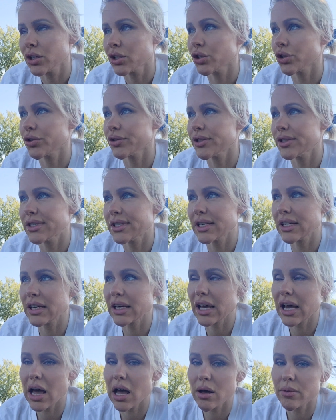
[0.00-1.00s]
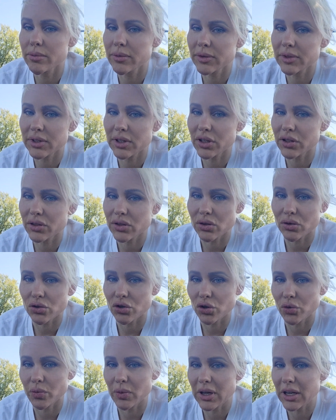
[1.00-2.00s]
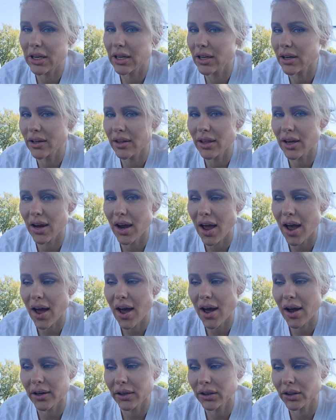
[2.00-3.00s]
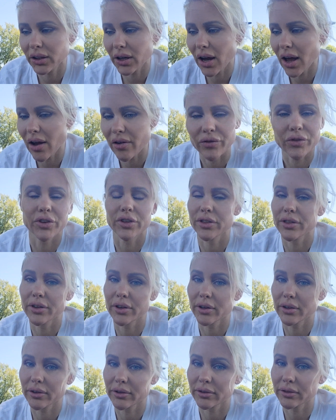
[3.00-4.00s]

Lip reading: your DMs on social media. They hack everything.